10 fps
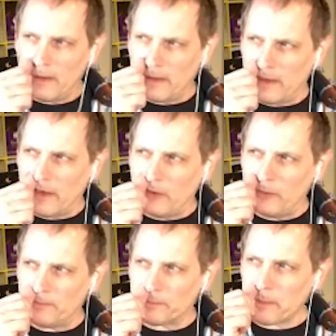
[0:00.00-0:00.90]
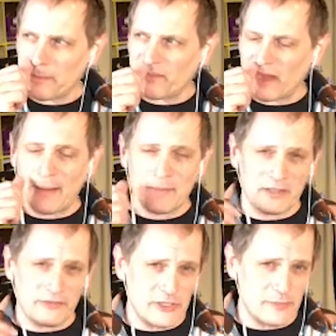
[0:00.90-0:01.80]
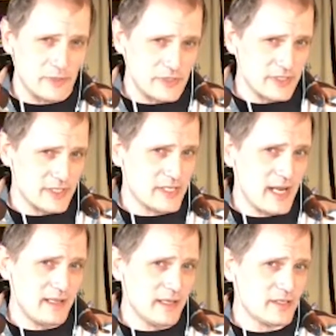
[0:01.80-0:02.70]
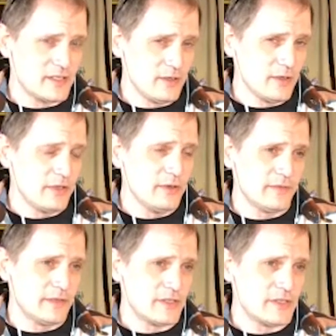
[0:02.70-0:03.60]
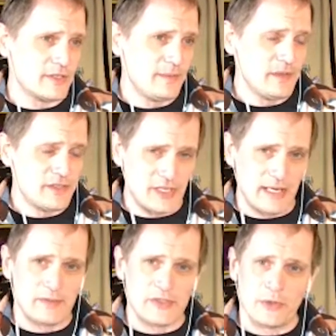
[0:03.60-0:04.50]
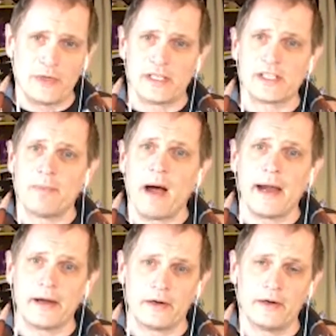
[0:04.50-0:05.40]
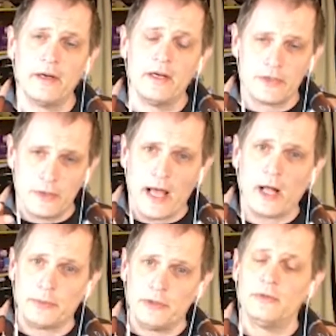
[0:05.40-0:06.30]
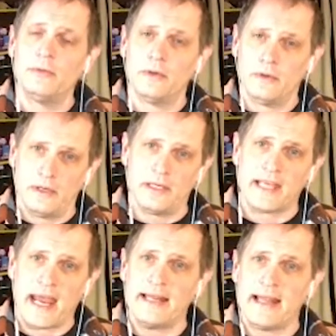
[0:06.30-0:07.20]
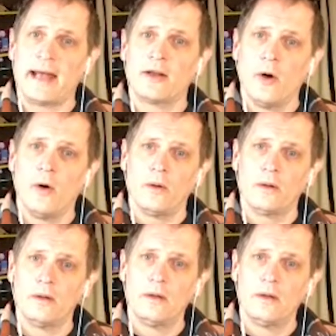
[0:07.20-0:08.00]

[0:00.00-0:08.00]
you know, I'm not the first person to say this, you know, the universe seems to conspire to help you attain that goal.